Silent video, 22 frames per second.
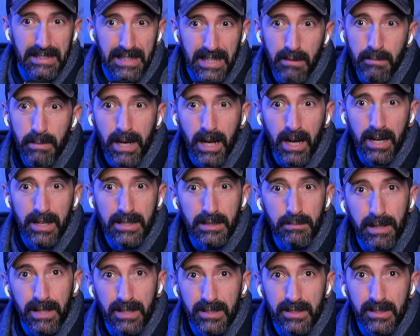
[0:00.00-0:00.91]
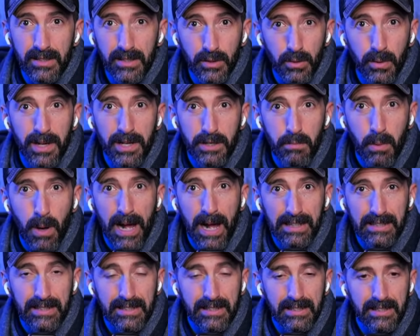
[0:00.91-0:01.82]
demonized because it's new age
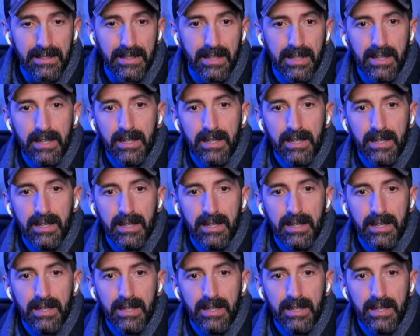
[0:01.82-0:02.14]
practice.